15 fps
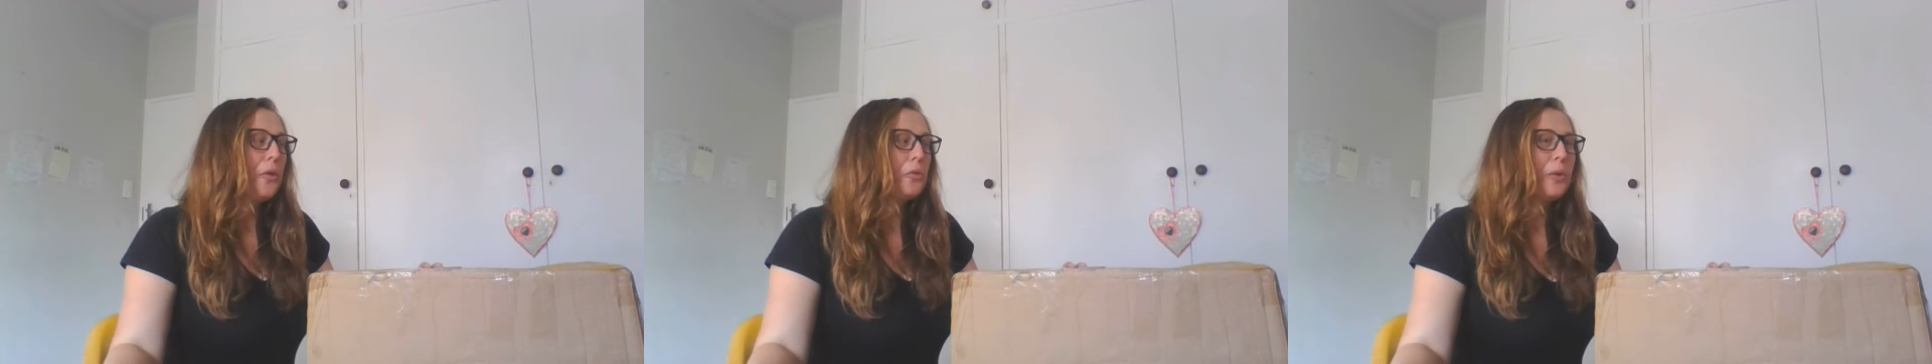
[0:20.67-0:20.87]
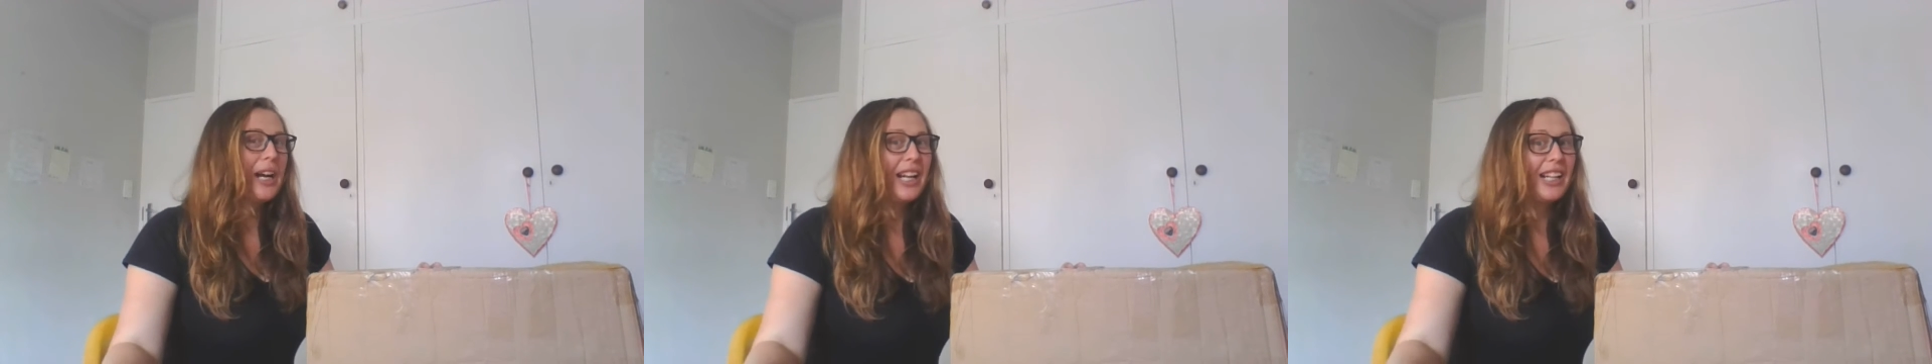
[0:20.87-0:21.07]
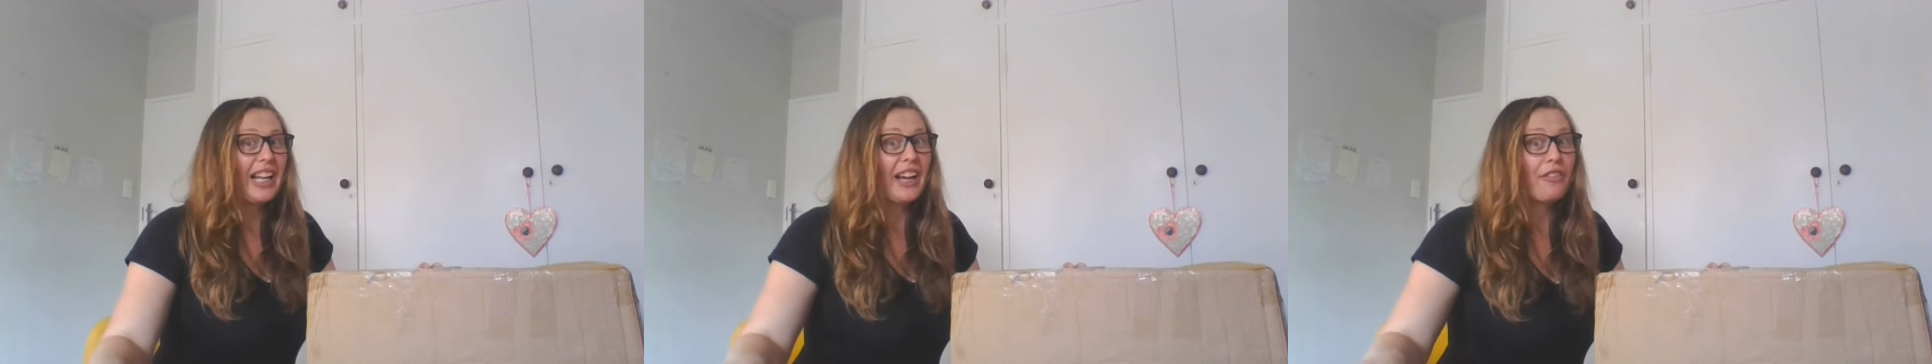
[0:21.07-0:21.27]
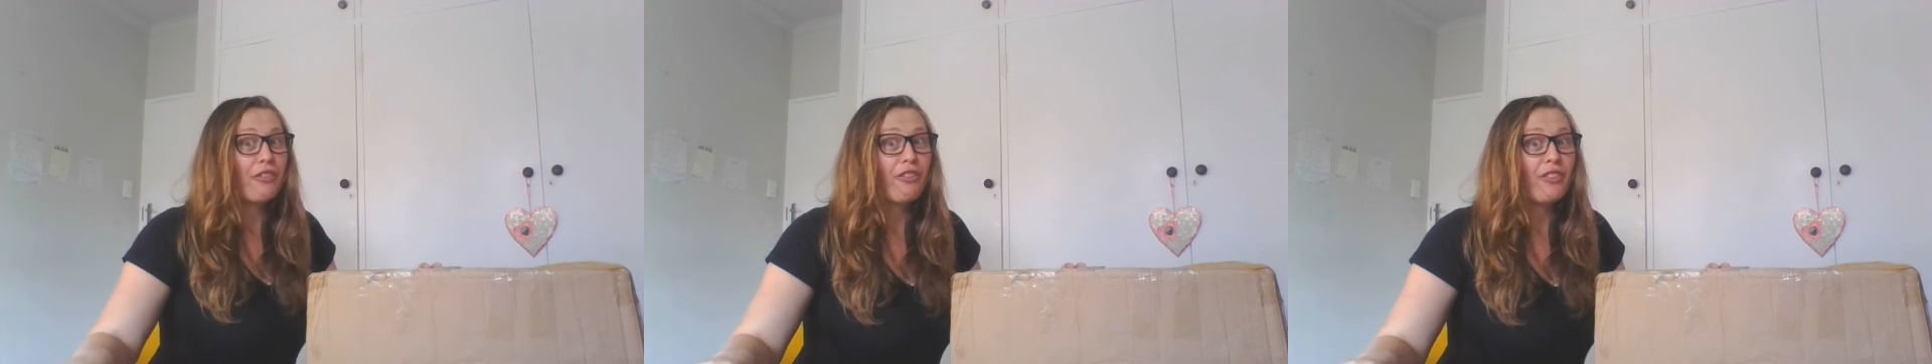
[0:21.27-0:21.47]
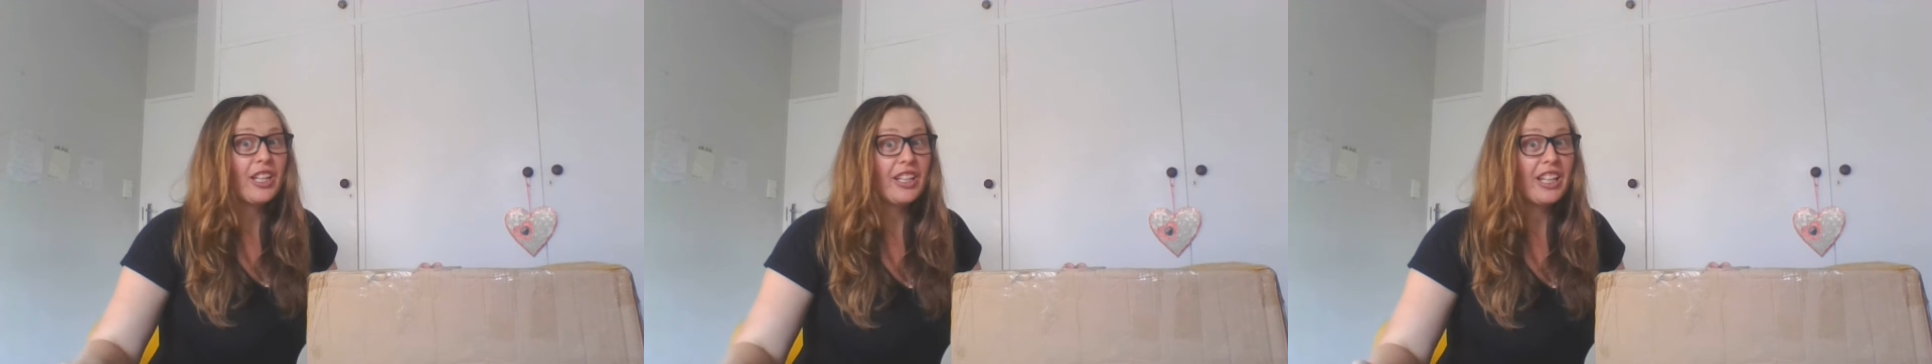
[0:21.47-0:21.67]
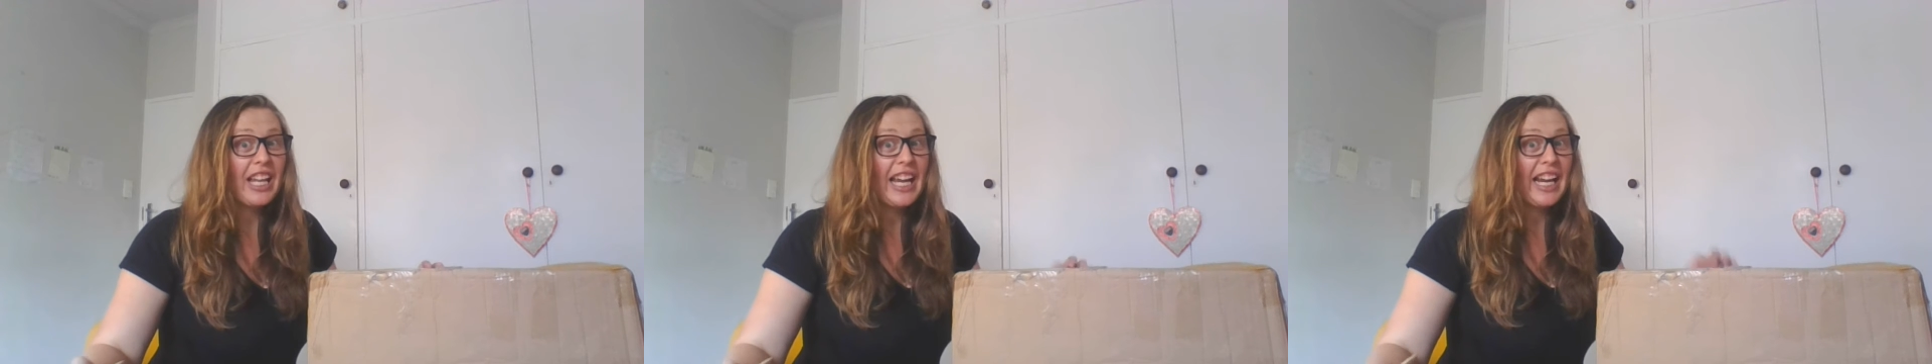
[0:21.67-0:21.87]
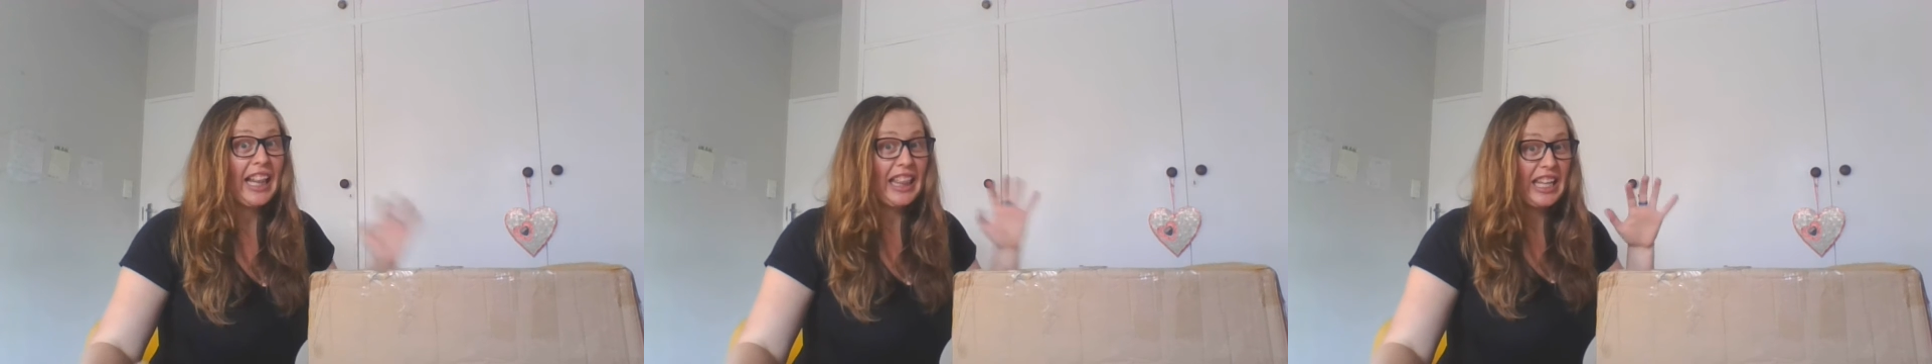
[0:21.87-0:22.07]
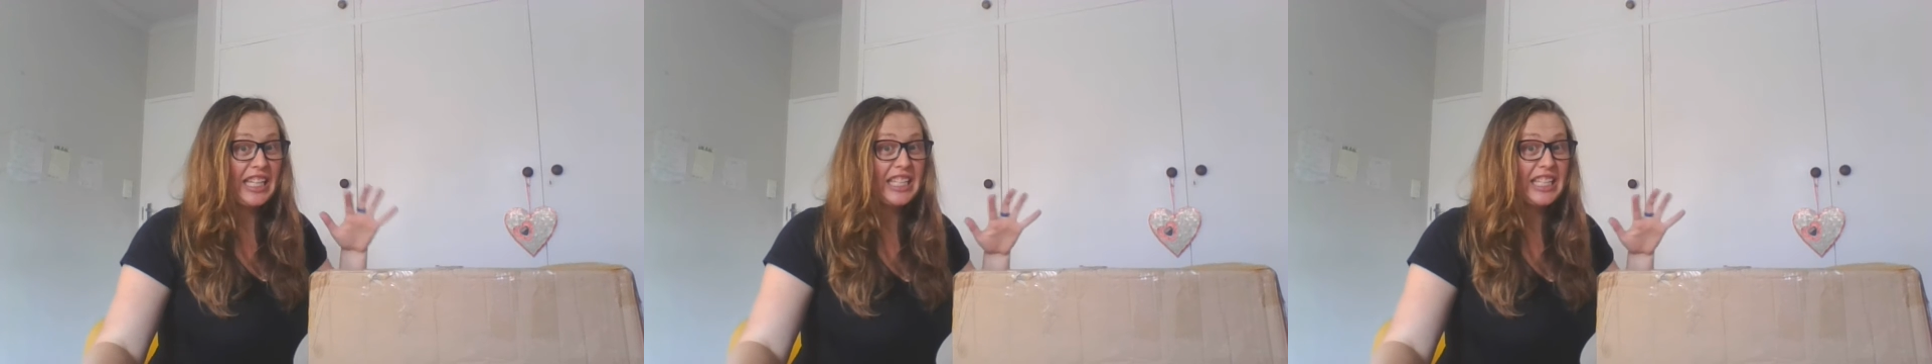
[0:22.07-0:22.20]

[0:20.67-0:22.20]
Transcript: Well, I feel like